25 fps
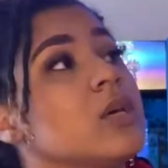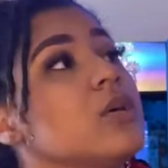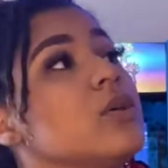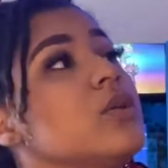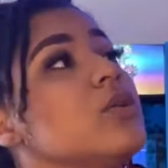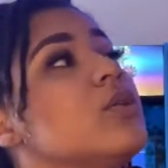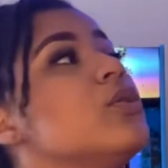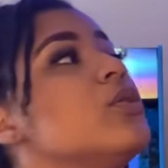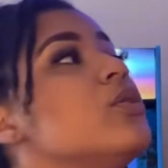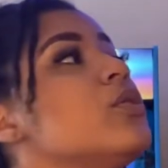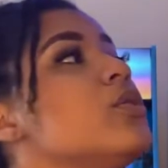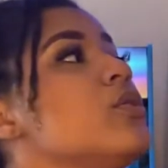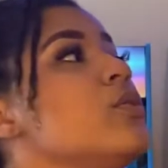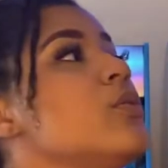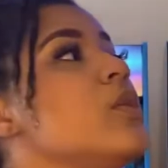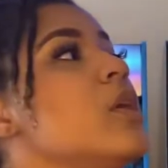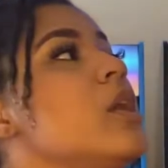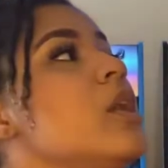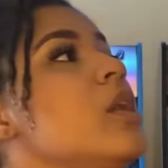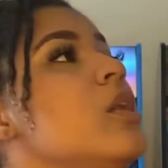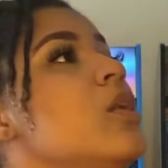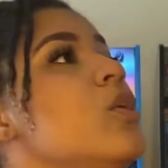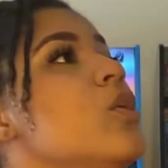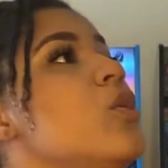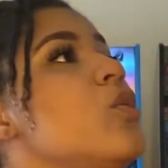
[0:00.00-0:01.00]
whew,
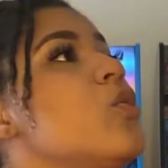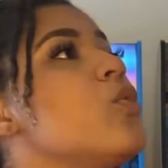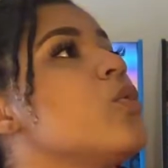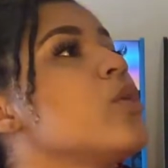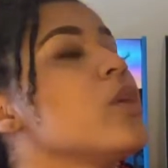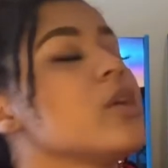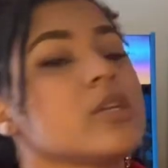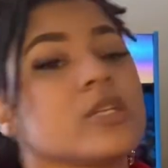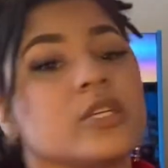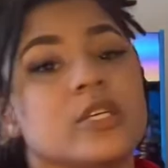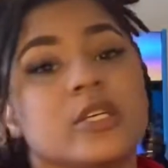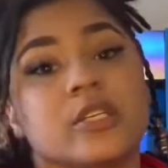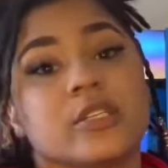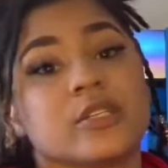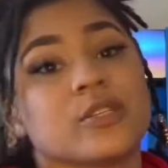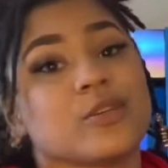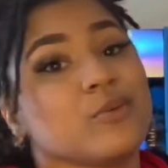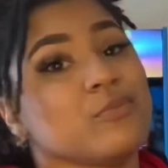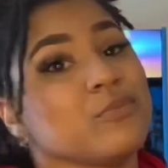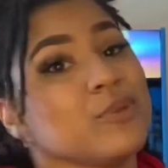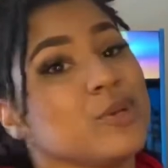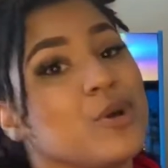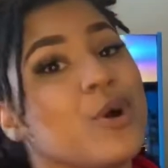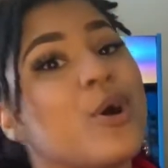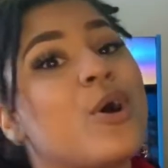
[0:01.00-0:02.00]
Lord, it's gonna
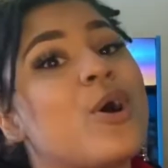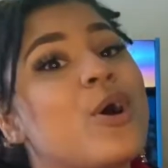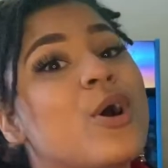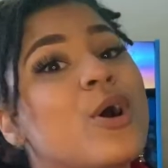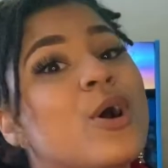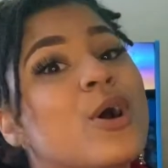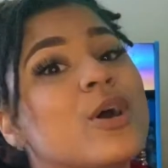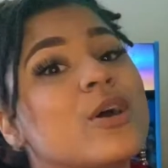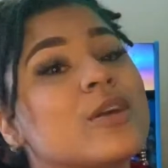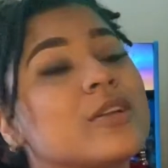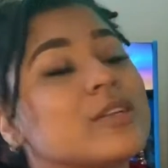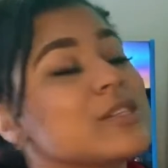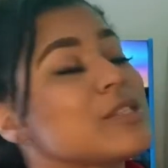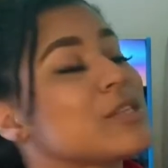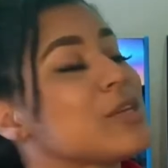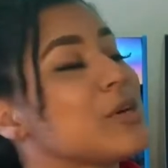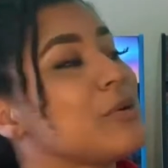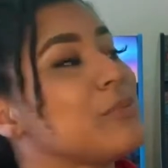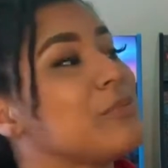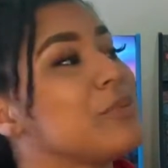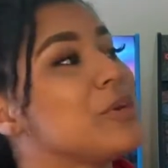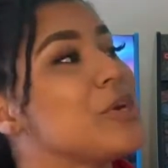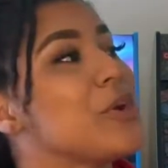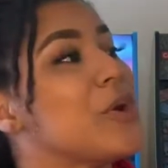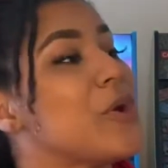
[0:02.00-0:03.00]
be hard, it's gonna
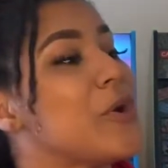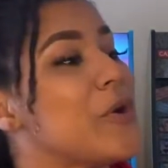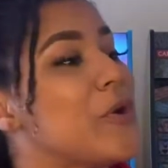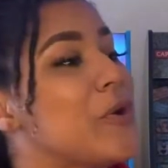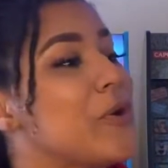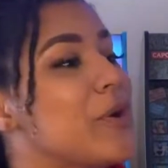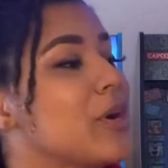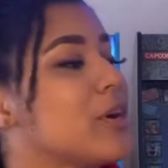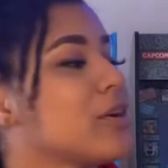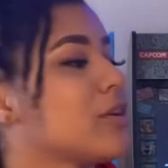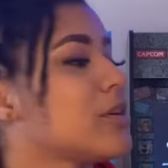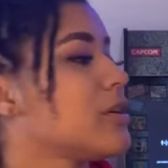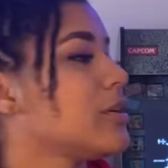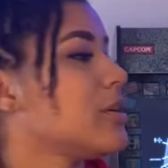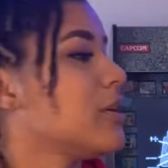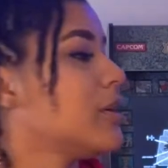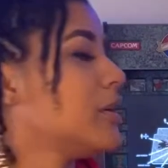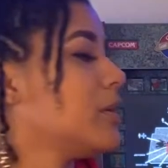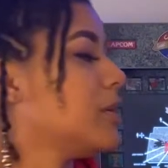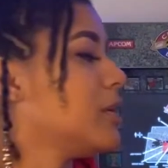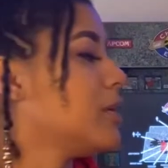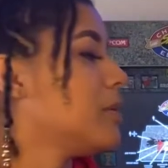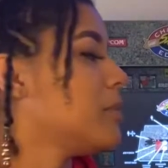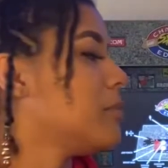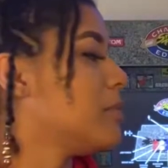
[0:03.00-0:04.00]
be hard.
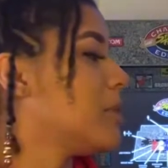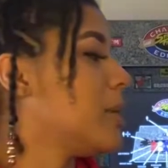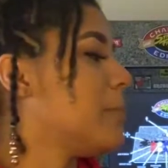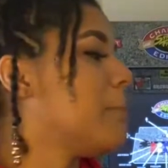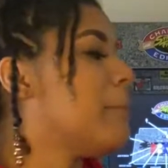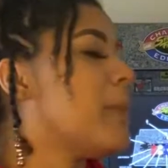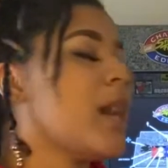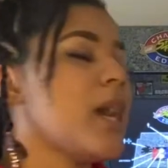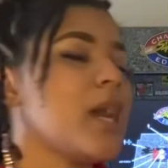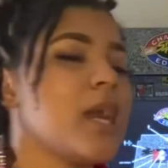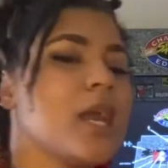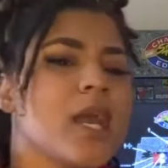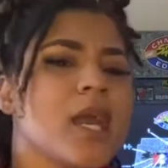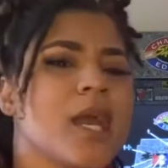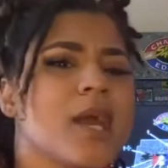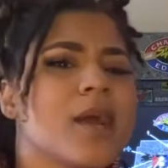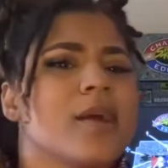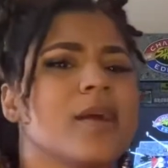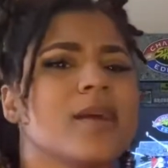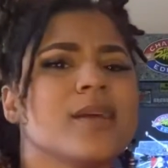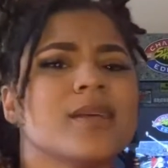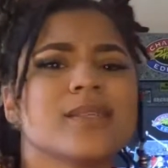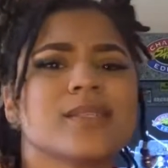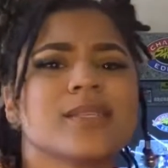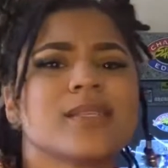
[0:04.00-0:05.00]
Um, my hair
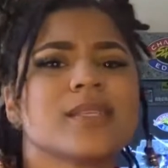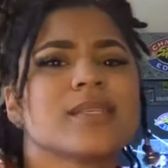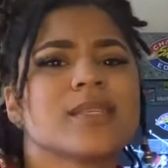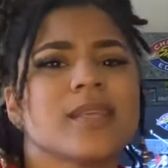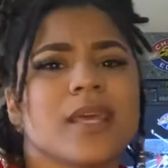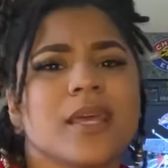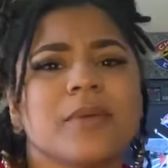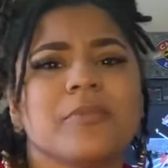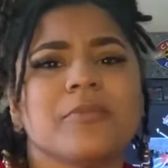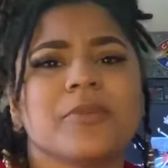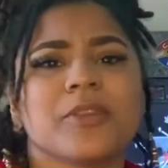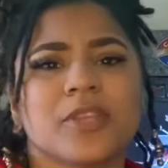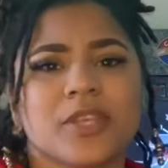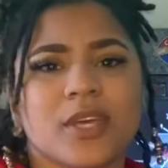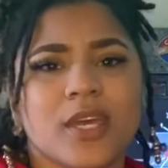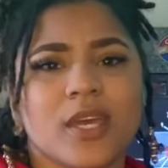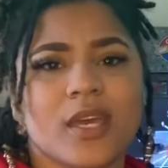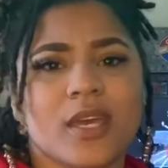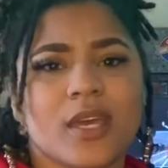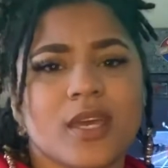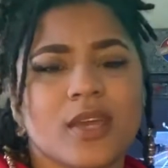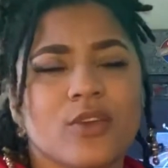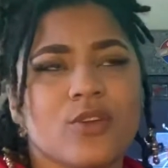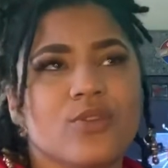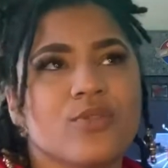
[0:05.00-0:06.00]
is the same
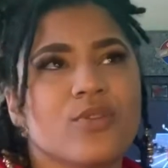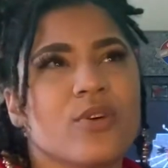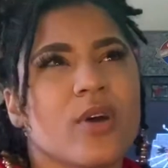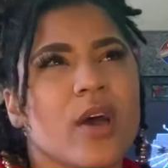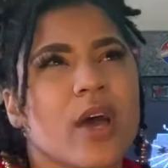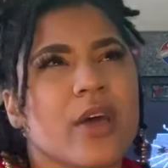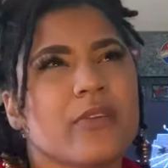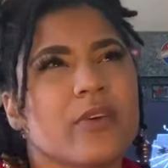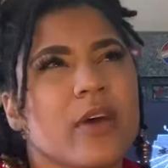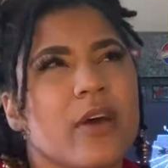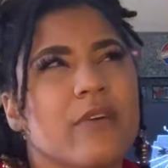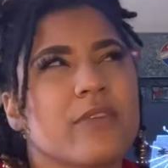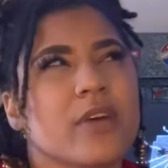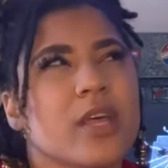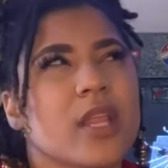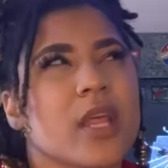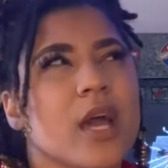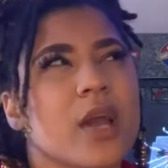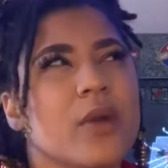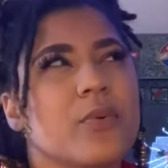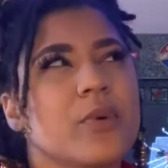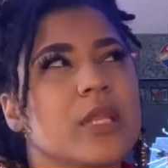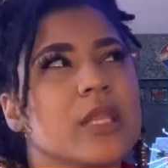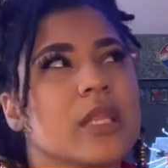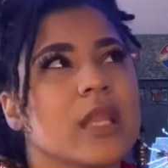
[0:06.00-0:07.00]
thing. You know, I, I feel
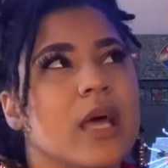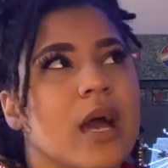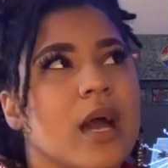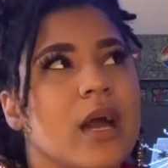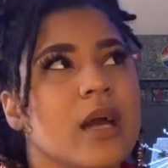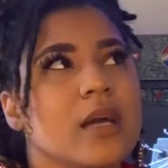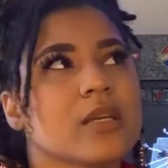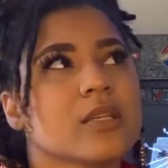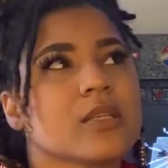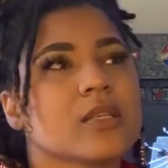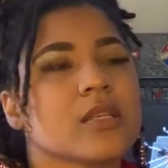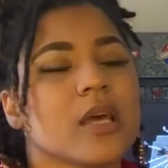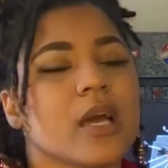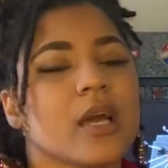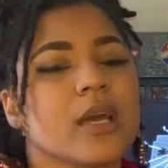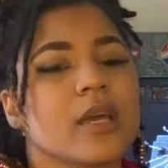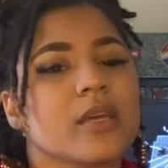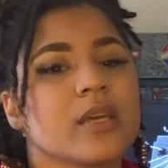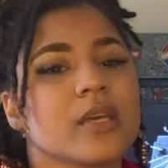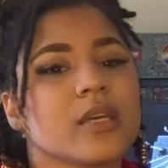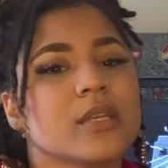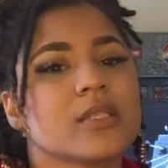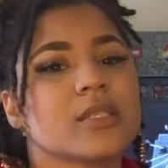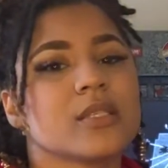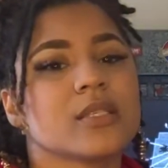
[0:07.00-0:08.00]
like with locks, like
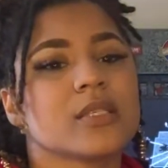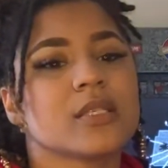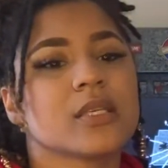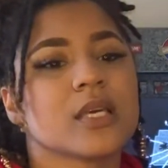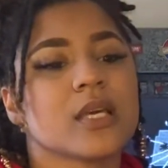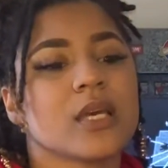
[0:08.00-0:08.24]
it's